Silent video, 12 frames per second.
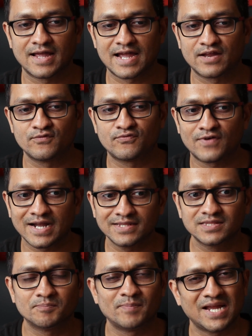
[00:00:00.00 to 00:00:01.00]
and
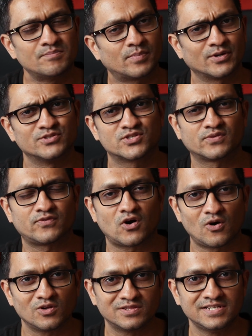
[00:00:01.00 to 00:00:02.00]
find the pain points of
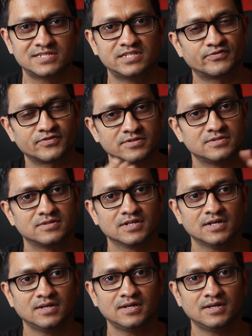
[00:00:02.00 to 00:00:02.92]
all these different